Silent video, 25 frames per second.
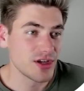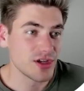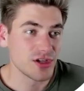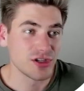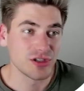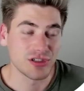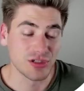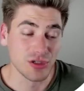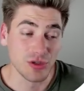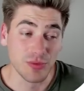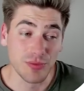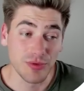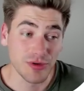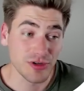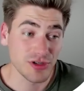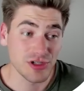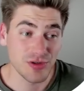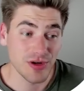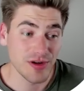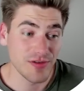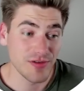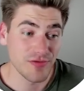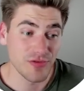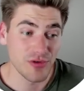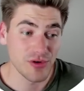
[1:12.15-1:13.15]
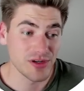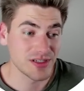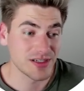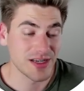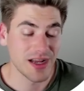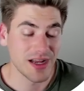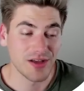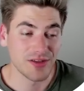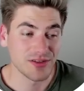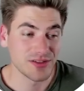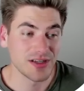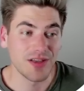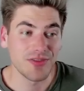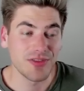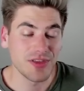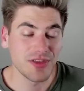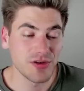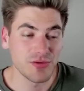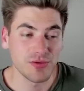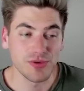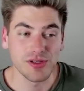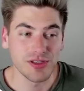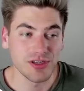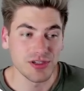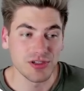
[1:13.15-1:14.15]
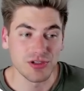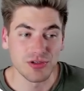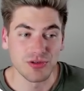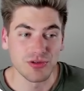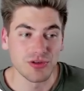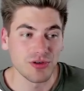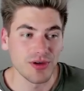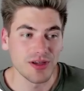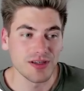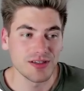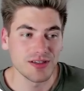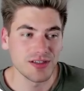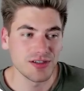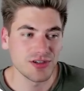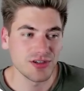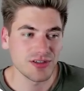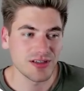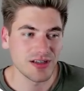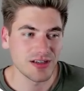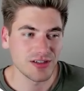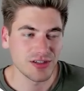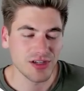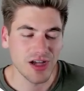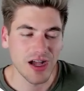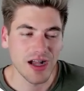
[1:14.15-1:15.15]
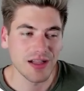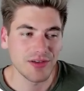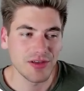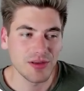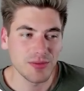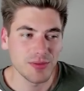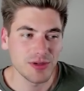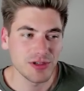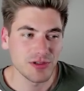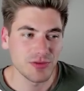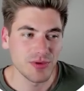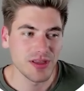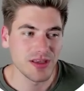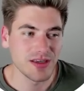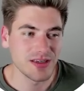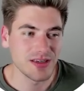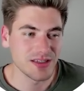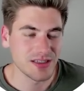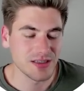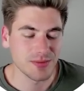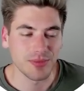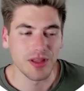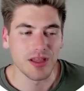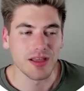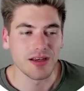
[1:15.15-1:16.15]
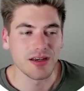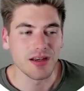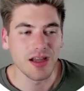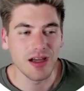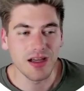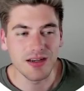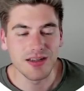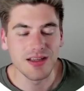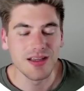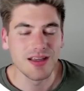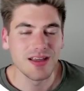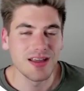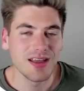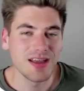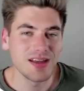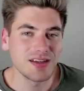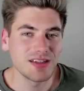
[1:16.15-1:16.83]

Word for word: Super straightforward styles, nothing really too crazy, just toggling between display none and